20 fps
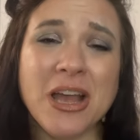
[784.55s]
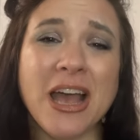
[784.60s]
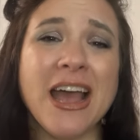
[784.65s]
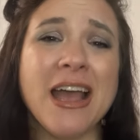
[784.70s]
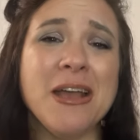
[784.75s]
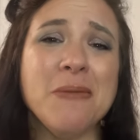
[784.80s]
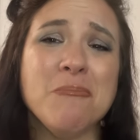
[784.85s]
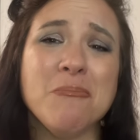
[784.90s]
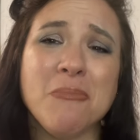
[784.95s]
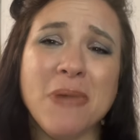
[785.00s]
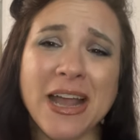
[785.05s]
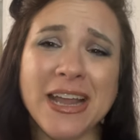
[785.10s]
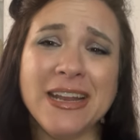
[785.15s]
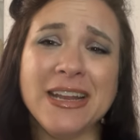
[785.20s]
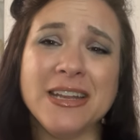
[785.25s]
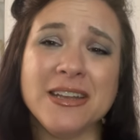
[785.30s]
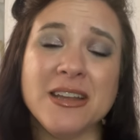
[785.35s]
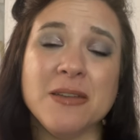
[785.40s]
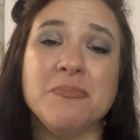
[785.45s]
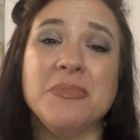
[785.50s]
I might
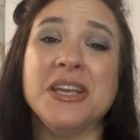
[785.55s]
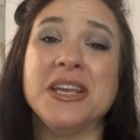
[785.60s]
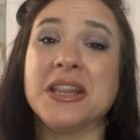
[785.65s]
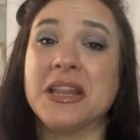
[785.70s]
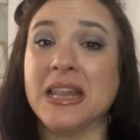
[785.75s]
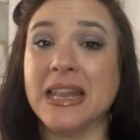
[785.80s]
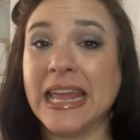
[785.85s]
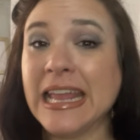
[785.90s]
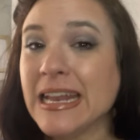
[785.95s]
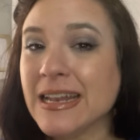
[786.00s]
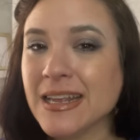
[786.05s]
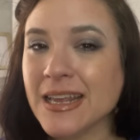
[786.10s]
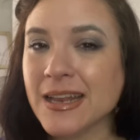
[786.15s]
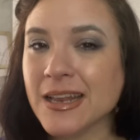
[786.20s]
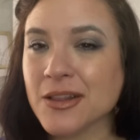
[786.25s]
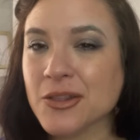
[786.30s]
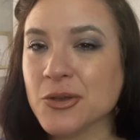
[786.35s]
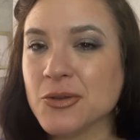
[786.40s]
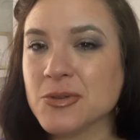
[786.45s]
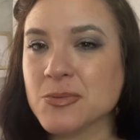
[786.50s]
end up being late
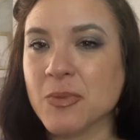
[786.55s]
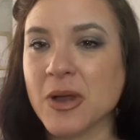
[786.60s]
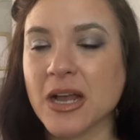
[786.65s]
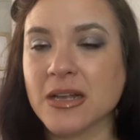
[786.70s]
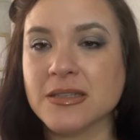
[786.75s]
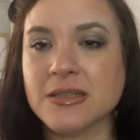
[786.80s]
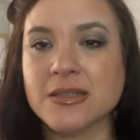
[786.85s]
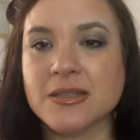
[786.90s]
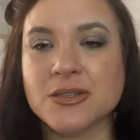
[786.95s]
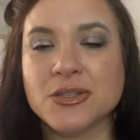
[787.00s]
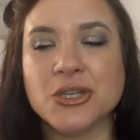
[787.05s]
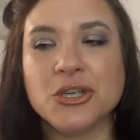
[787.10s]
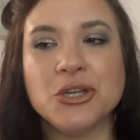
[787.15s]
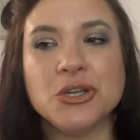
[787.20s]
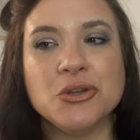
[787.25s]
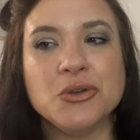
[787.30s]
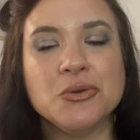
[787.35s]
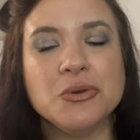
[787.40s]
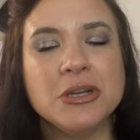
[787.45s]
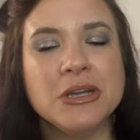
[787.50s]
getting those boxes to
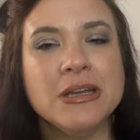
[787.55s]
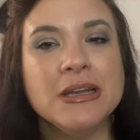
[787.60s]
you.